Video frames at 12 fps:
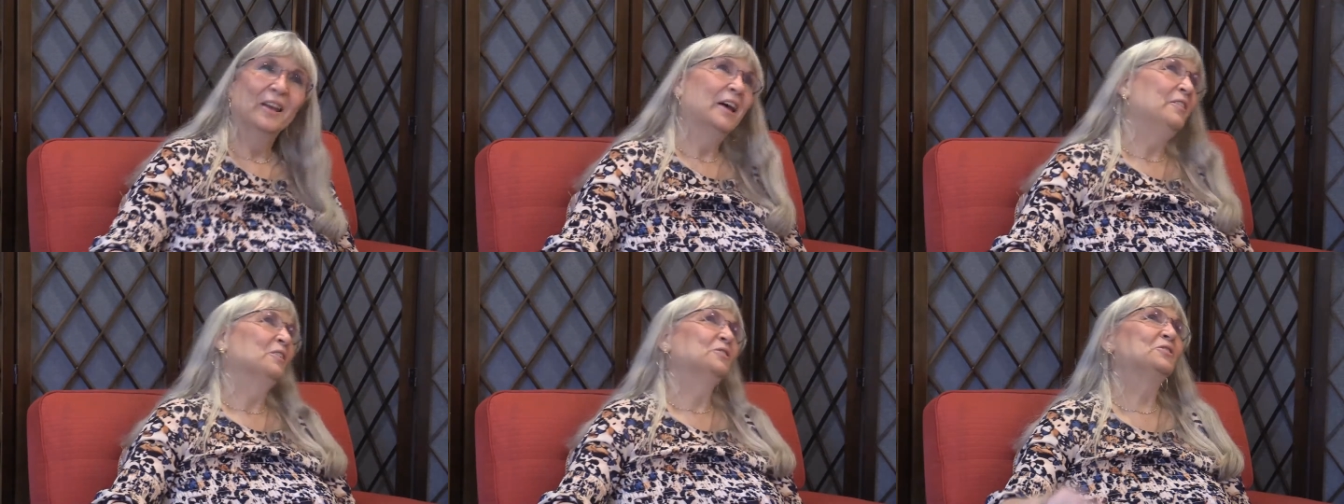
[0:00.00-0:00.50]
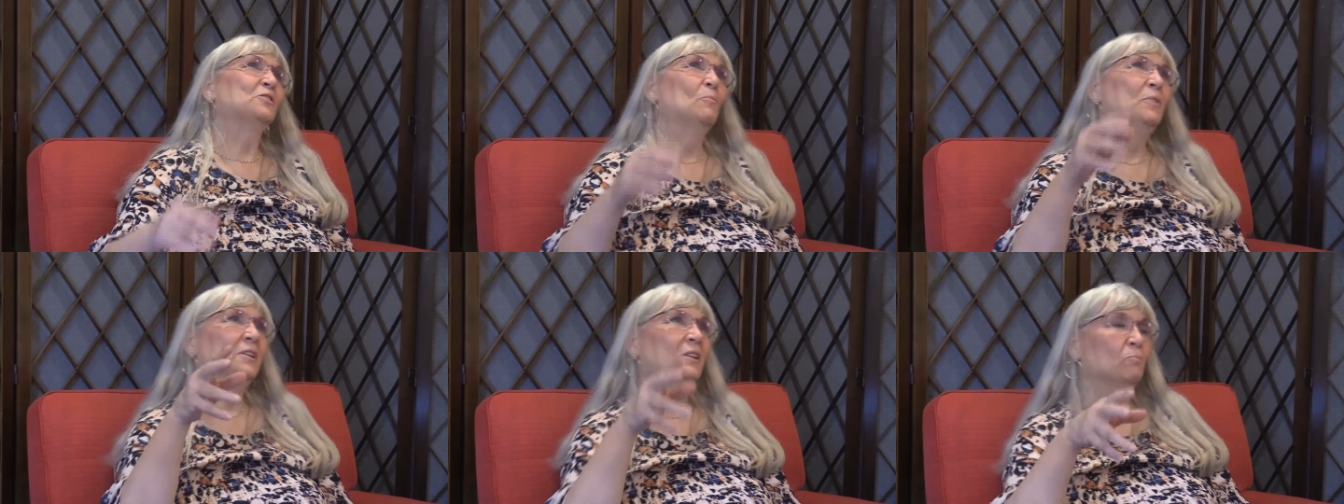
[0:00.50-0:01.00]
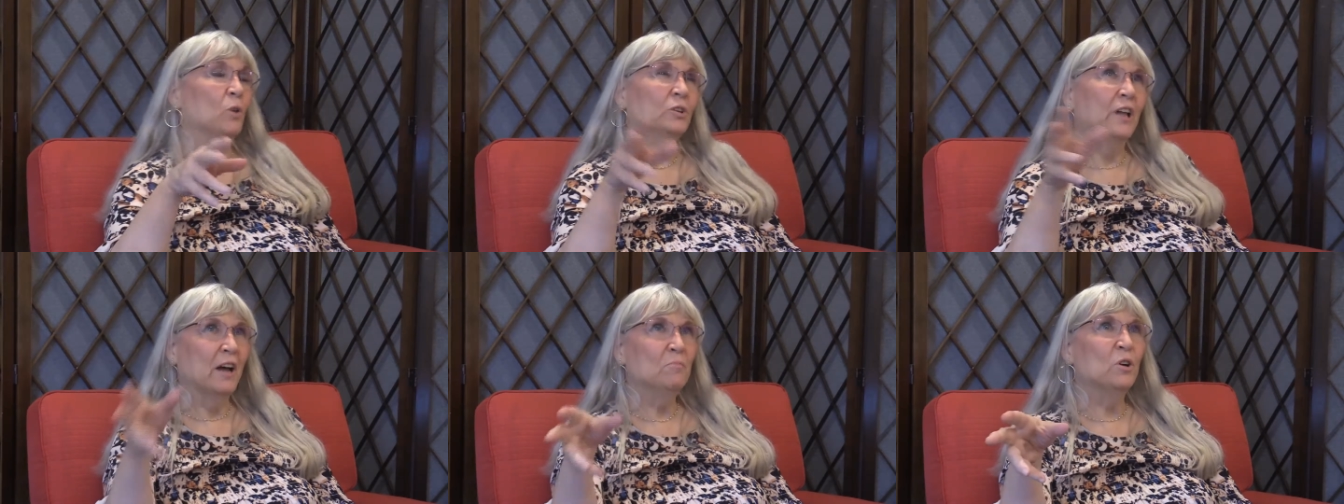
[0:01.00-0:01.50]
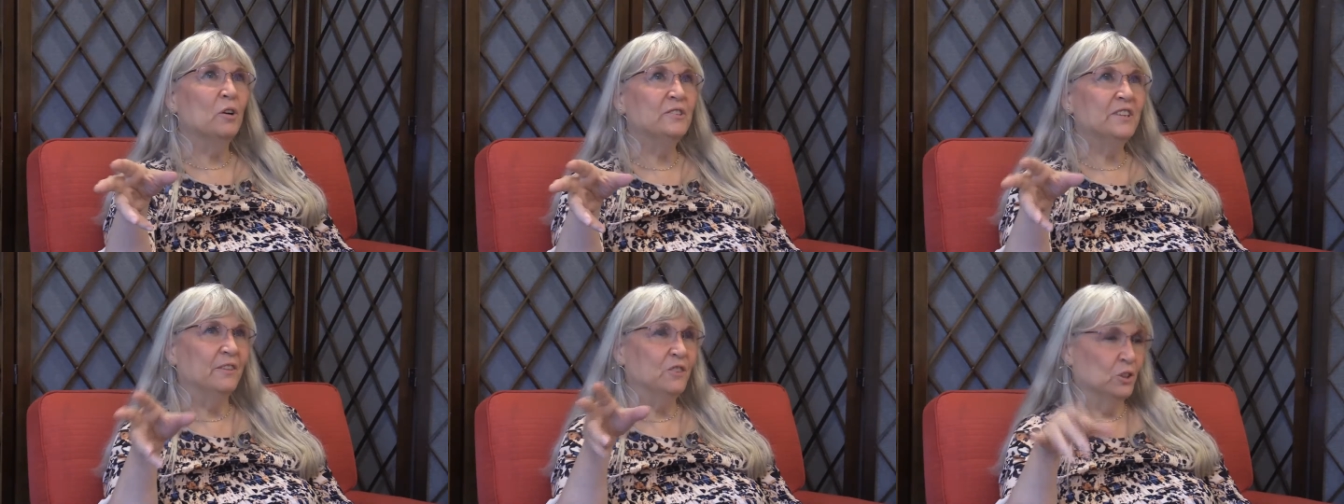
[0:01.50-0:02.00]
And there's so many,
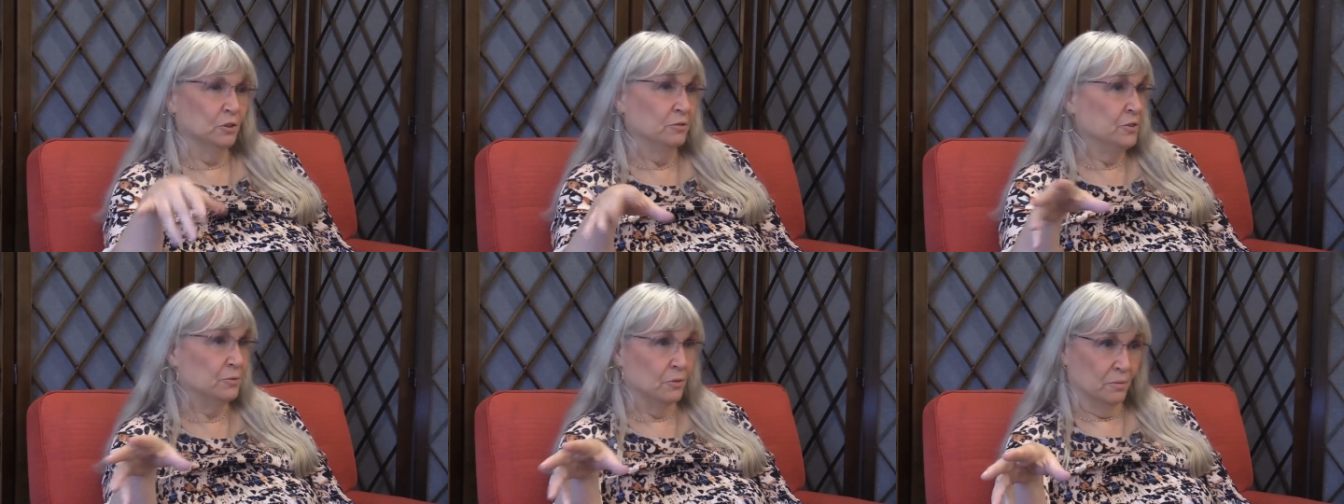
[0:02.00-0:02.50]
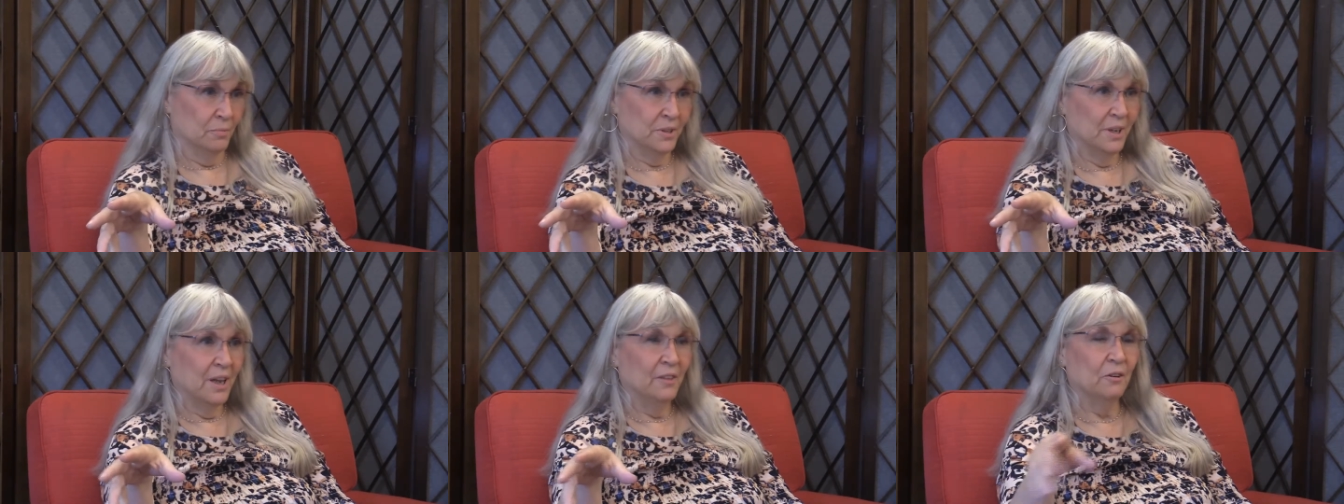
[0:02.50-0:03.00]
libraries have children's rooms.